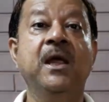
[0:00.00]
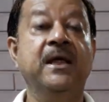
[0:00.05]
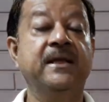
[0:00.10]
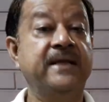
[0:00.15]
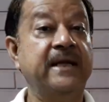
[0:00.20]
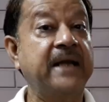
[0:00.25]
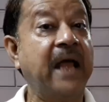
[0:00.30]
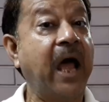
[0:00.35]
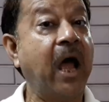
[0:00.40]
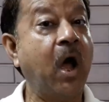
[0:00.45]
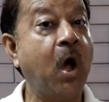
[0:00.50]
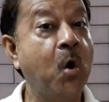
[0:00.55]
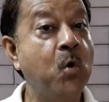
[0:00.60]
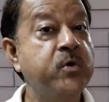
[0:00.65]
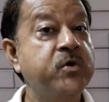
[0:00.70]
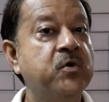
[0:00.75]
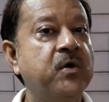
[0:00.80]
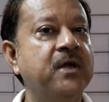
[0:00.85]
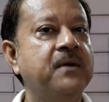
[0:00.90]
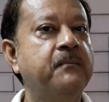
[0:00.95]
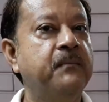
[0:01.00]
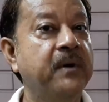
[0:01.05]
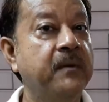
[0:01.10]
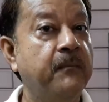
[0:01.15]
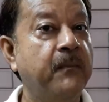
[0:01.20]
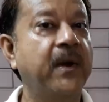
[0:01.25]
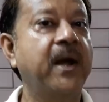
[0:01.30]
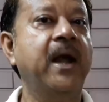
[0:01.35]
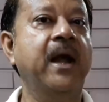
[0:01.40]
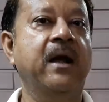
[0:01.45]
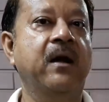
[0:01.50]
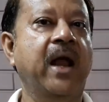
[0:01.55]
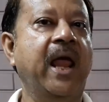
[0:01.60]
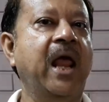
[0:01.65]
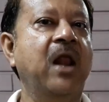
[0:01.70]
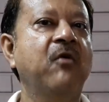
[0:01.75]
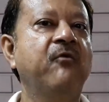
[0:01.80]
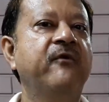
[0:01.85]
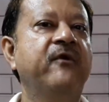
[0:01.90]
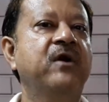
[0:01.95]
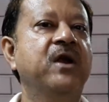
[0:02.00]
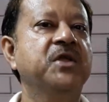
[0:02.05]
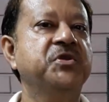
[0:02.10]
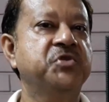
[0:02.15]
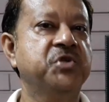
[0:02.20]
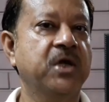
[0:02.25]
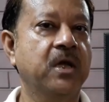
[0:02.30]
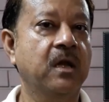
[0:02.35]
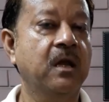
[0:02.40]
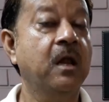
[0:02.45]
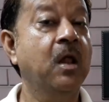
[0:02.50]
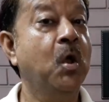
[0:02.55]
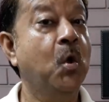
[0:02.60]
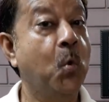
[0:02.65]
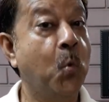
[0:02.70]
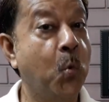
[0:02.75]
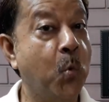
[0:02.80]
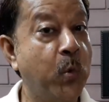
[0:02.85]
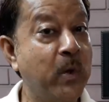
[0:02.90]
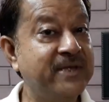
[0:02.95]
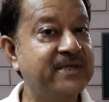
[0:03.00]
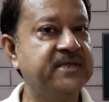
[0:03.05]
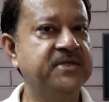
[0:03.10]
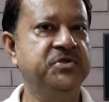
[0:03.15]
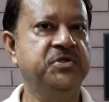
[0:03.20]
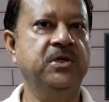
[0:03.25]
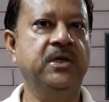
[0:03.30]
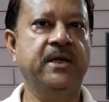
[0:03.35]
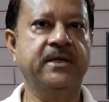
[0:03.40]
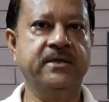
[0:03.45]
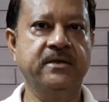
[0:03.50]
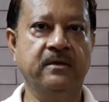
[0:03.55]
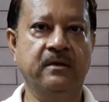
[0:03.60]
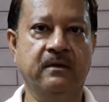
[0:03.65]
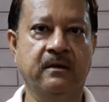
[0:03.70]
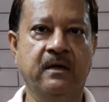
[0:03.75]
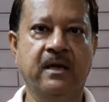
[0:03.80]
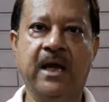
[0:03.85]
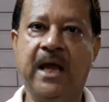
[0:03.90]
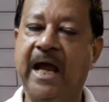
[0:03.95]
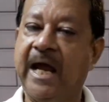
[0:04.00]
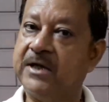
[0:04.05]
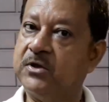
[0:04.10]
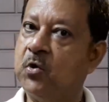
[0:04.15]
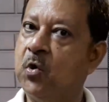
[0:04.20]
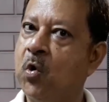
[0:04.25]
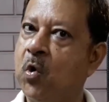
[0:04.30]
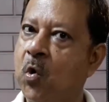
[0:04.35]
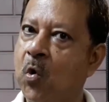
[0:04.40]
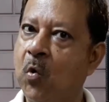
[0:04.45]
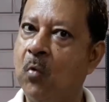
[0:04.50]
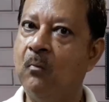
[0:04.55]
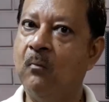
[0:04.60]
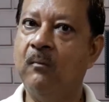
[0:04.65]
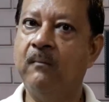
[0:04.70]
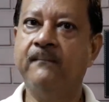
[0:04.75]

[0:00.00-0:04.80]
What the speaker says: that how you can prepare aloe vera gel with gelatin at home.